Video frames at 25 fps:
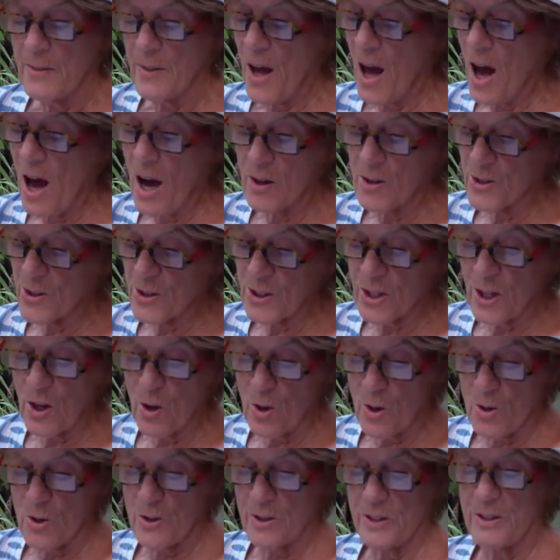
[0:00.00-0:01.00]
the house
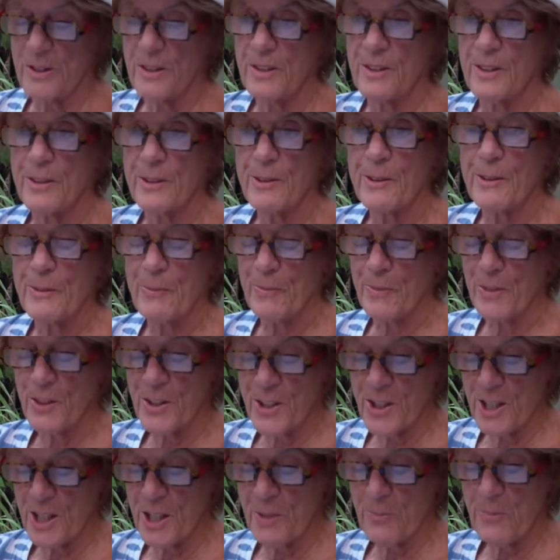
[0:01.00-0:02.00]
gone, the
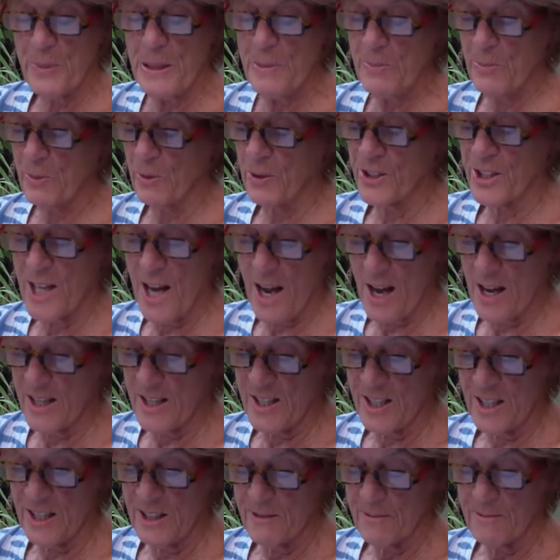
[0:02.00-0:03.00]
dear people
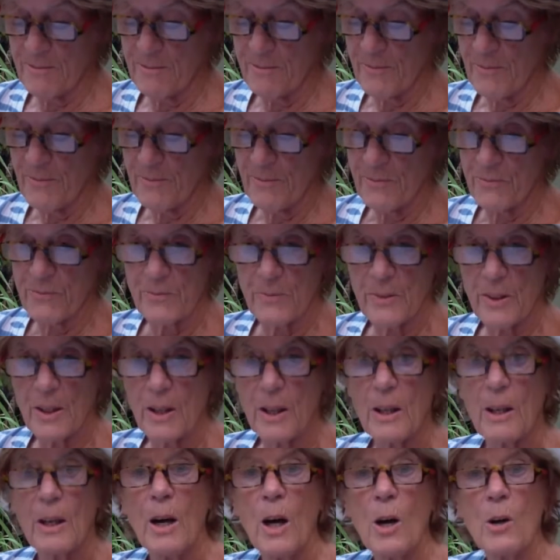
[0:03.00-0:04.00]
dead.
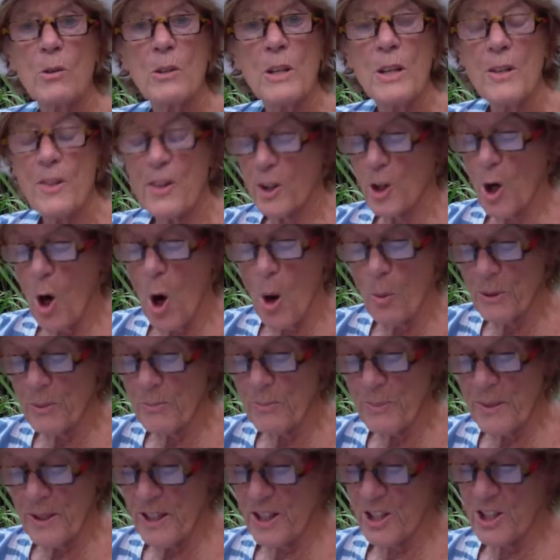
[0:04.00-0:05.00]
Only the
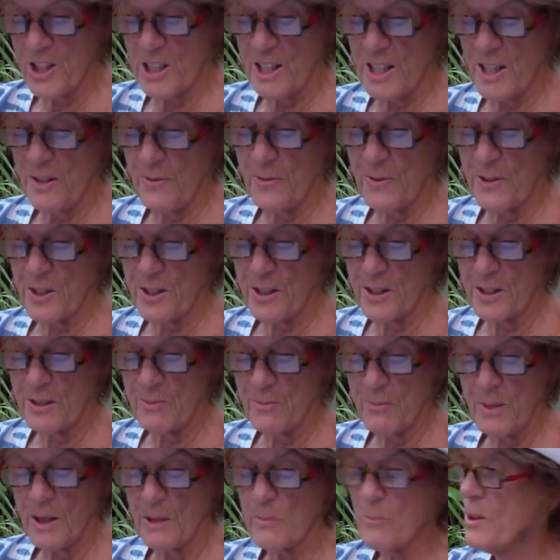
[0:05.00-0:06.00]
copper beach left.
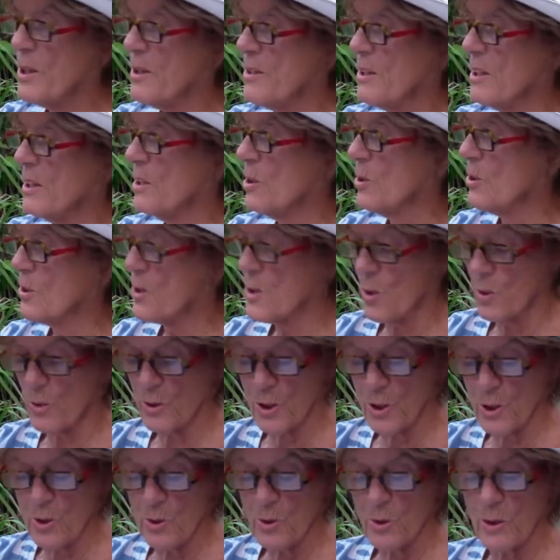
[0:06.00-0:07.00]
My brother looked
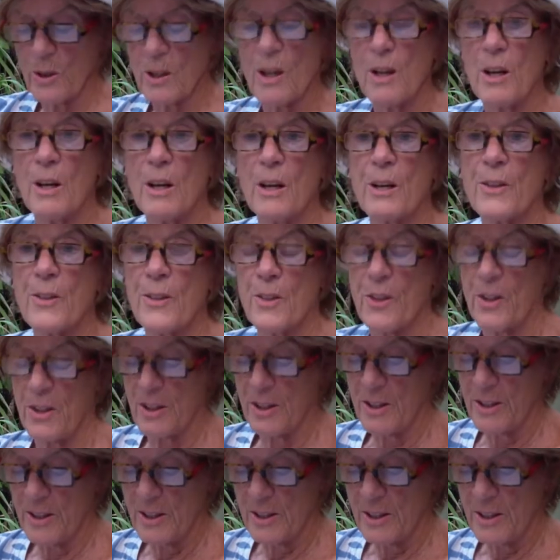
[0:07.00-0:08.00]
on Google Earth,
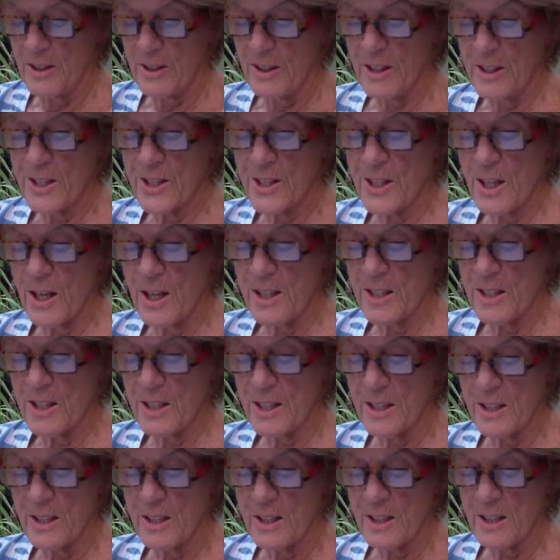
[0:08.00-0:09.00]
he said.